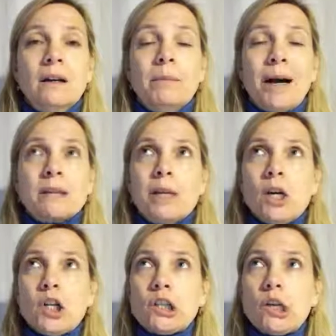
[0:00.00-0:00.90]
Possibly
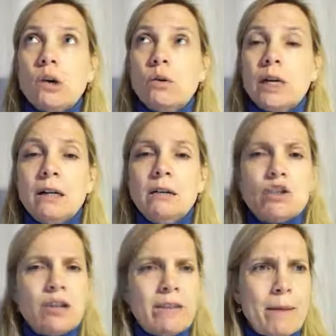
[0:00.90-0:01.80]
also
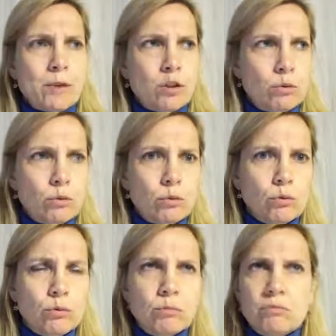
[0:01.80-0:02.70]
it should have happened to
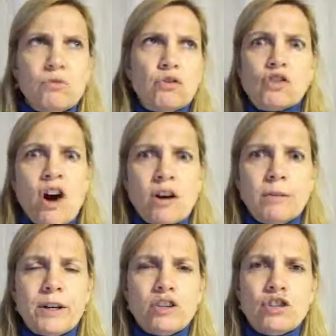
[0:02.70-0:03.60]

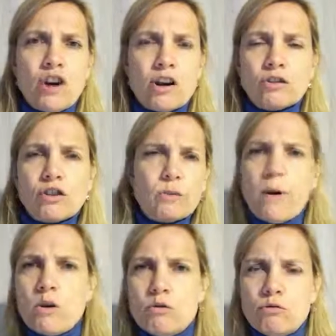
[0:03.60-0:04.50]
John because John
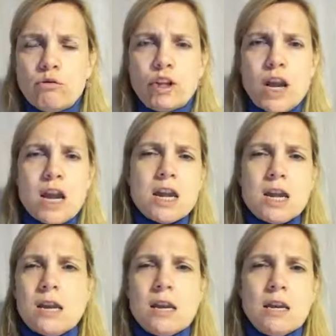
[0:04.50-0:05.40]
smokes.
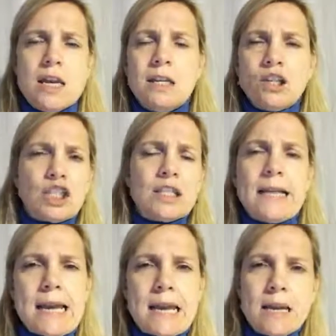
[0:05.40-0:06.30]
He doesn't
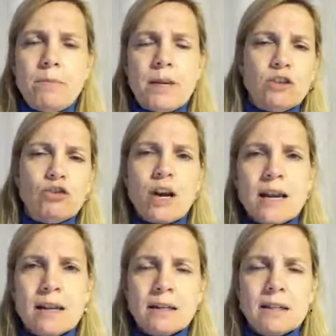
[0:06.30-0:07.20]
sleep. He
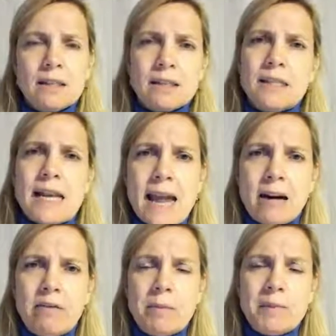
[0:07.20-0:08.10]
drinks. He doesn't take
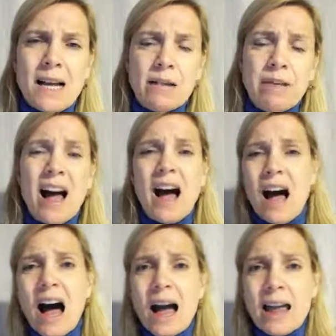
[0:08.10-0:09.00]
care of himself.
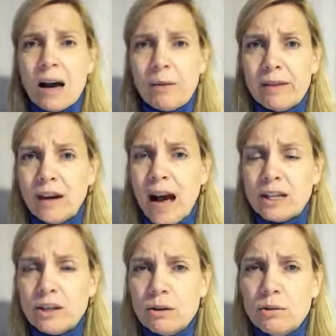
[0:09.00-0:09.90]
However, I
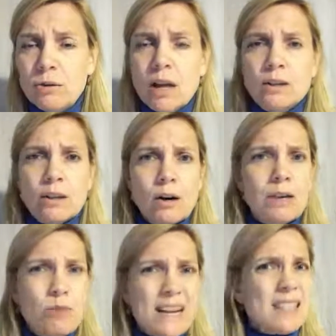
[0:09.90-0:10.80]
do, so
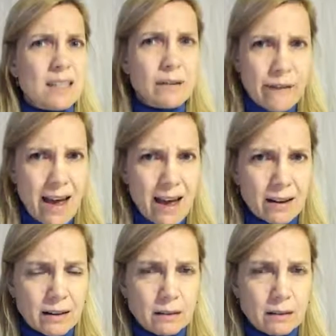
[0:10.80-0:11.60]
it really isn't fair.